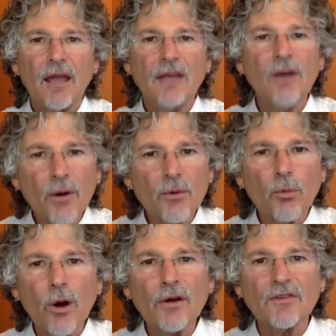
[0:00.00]

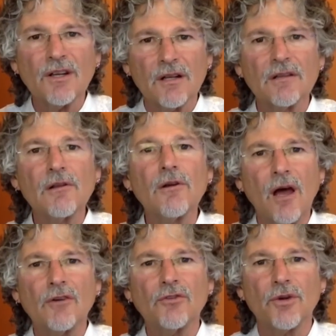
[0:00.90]
it worked in a little
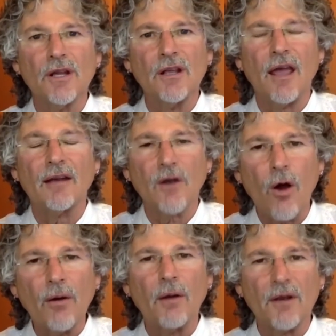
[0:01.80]
country. It
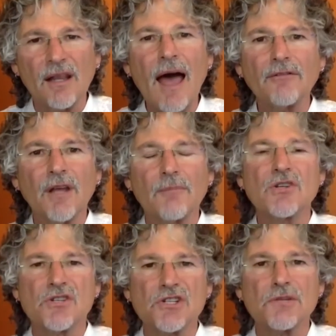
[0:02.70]
would allow them
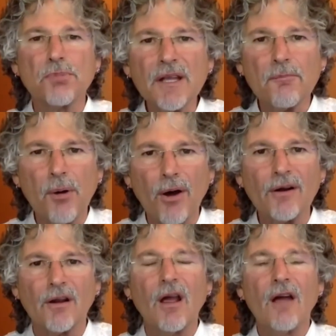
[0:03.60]
to split
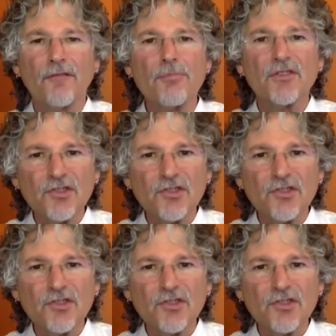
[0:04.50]
apart from the